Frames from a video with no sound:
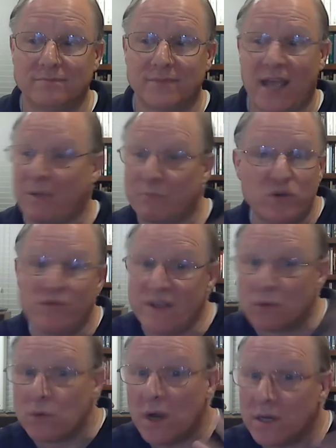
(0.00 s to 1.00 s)
Can't prove
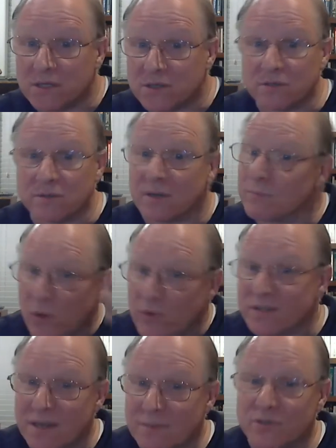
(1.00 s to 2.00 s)
either one is true. They're both
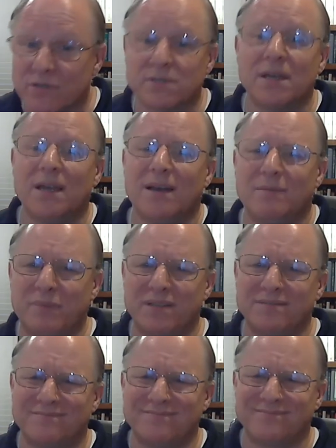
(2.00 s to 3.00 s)
assumptions. But
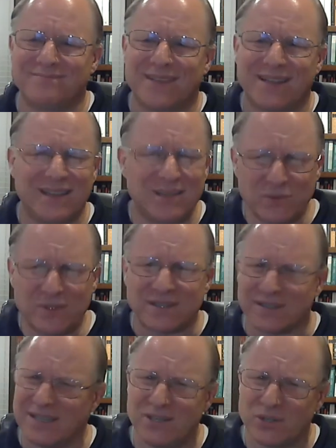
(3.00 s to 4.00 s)
this one
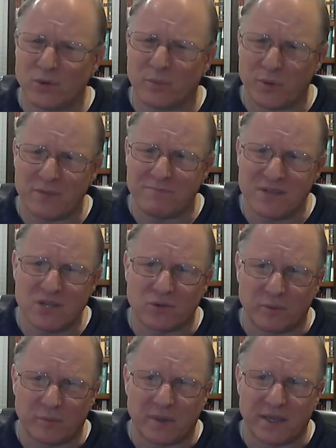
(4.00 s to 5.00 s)
leads to a pretty
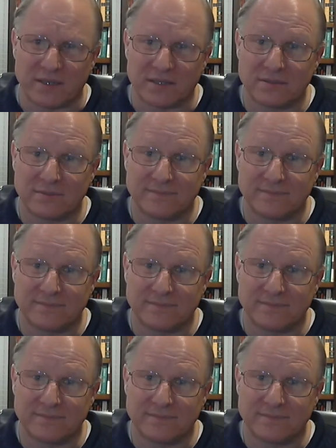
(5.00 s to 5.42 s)
miserable place.